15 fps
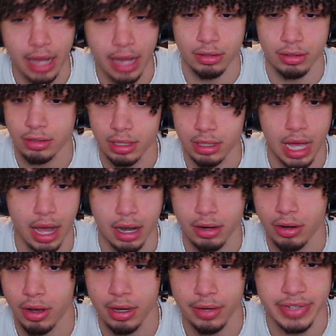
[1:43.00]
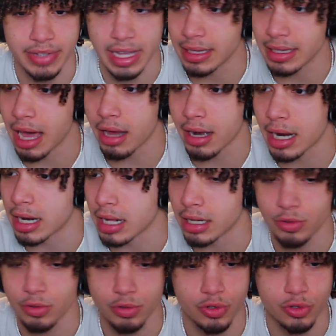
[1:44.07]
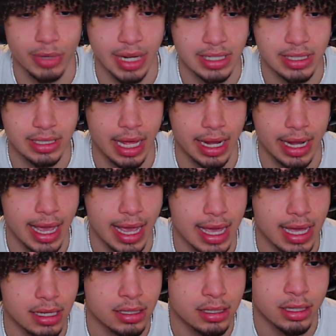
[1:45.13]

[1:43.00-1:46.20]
don't, I don't know if they allowed that on YouTube. That's a lot of ass.